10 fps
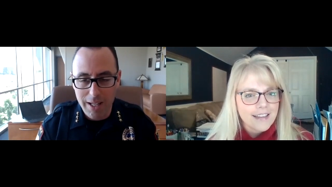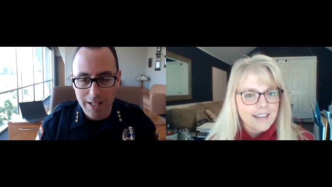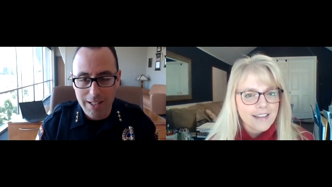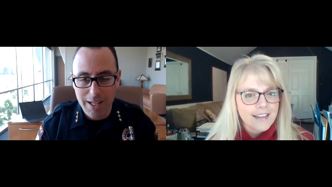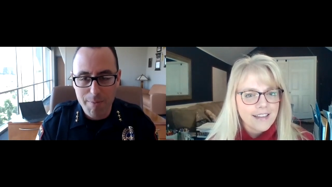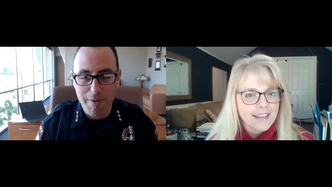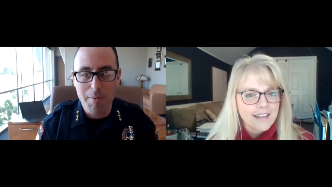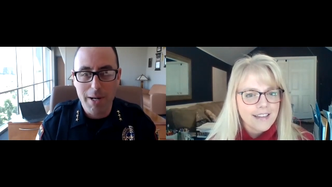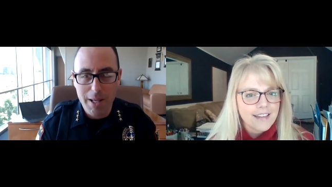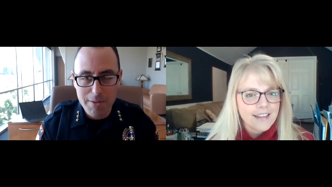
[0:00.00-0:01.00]
Speaker 1: uh, keep
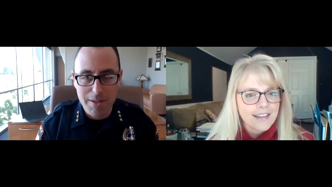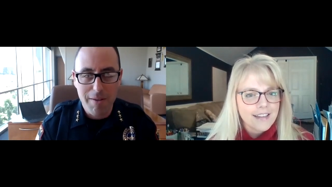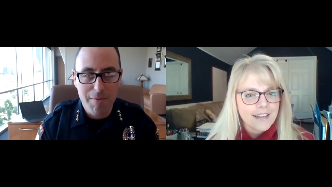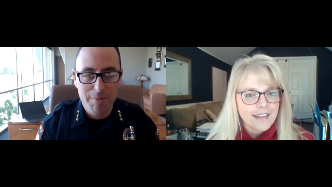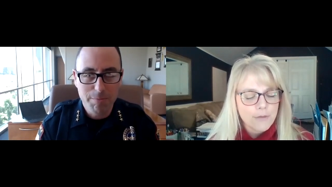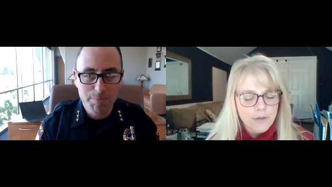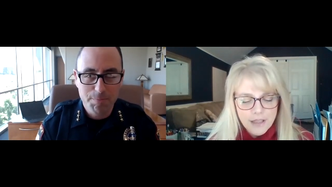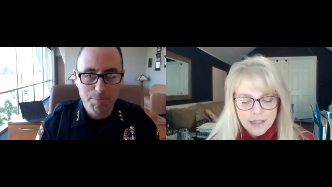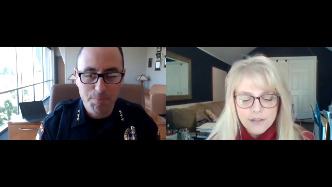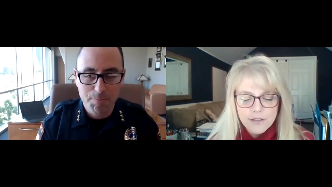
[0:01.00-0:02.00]
everybody else safe.
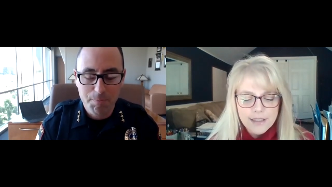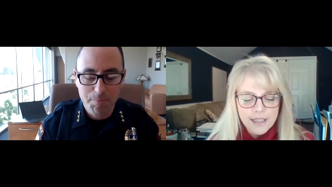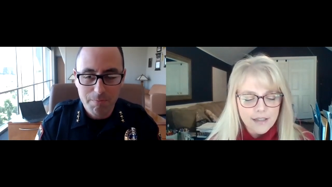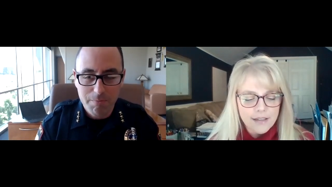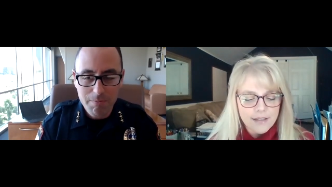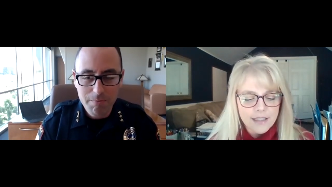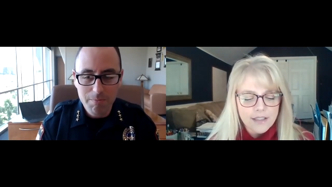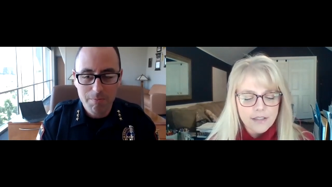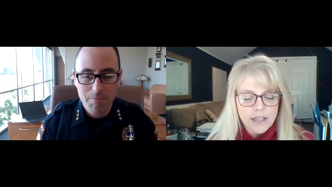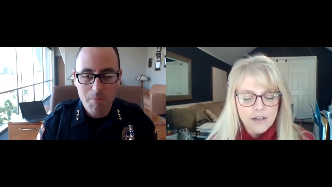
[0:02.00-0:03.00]
Speaker 2: Well, that's good to hear. That's
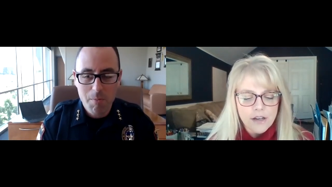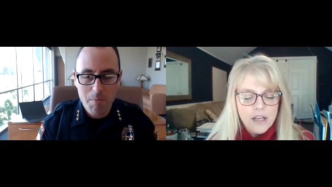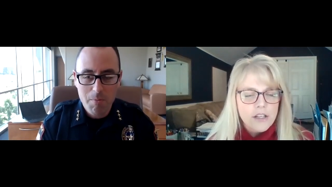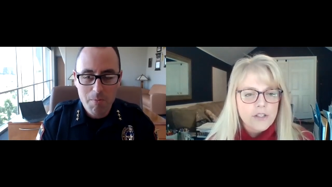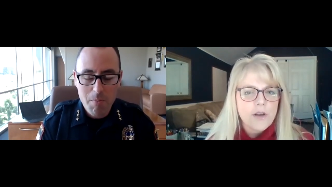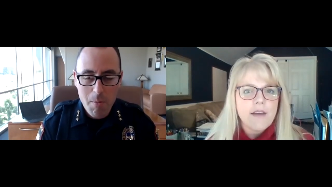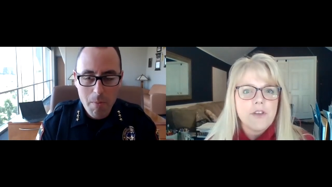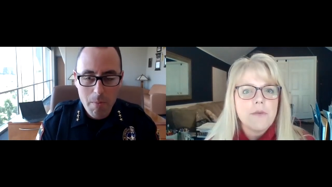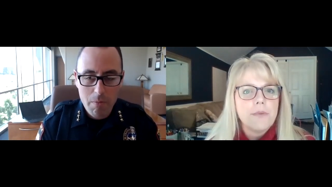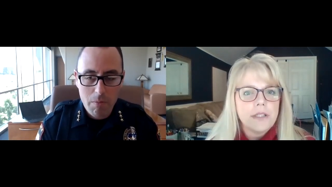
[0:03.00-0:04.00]
good to hear. So, have
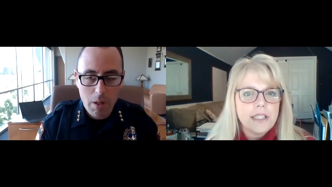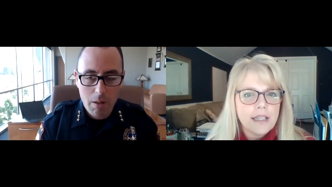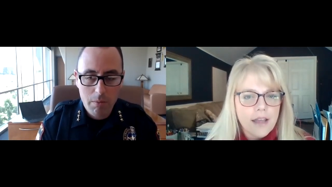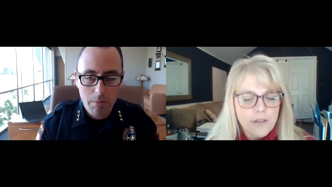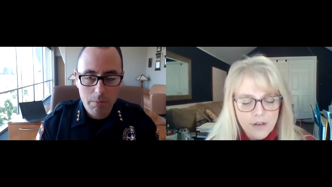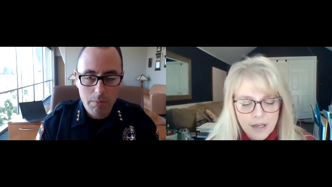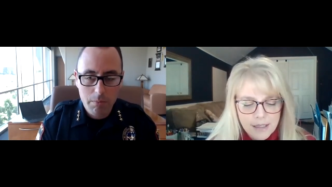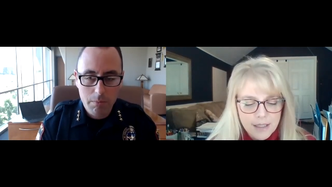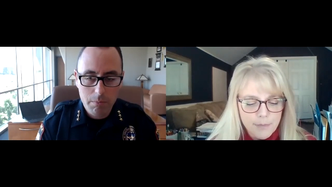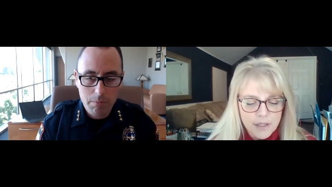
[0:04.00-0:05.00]
you put together
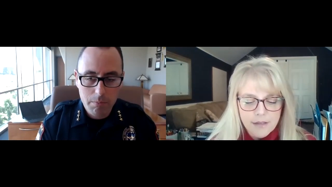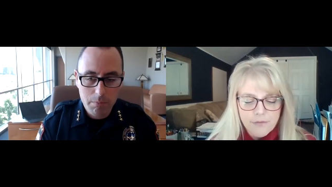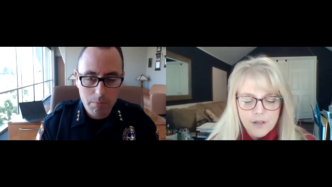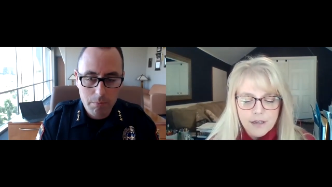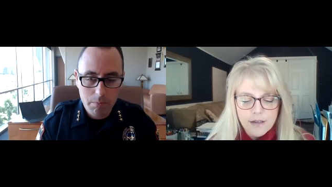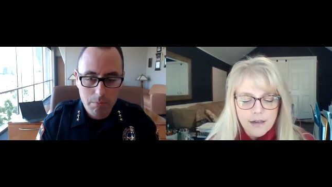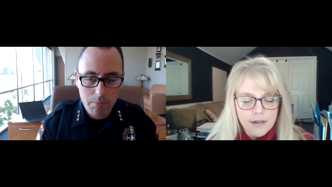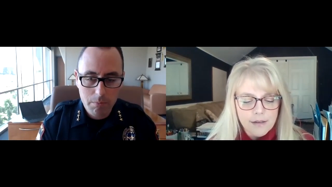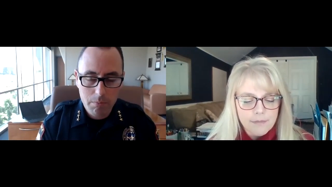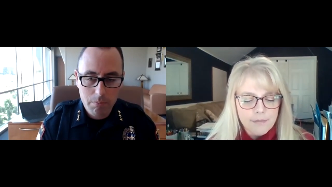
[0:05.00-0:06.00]
any specific
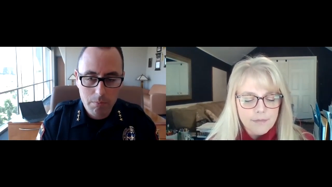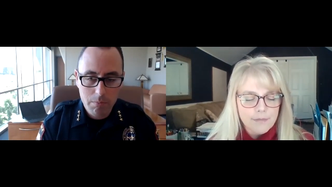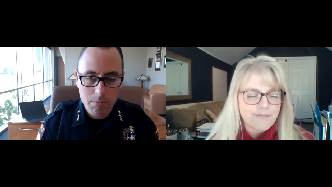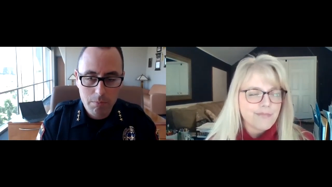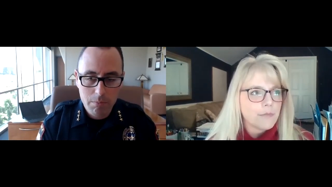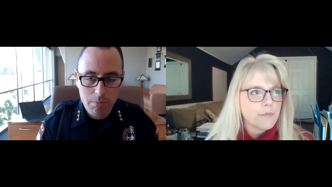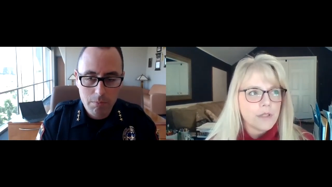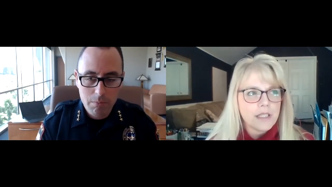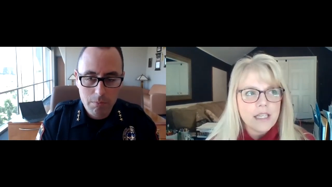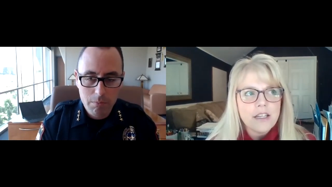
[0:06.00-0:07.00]
um,
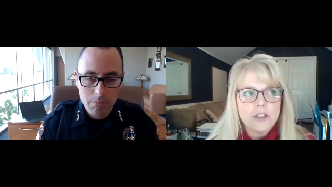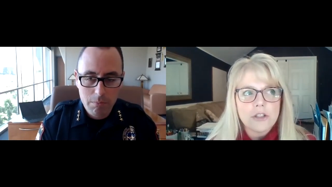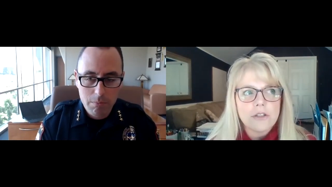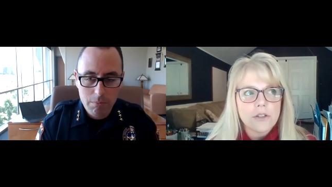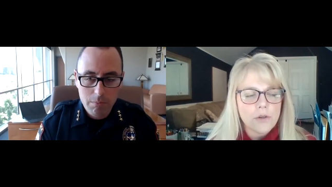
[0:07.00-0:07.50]
procedures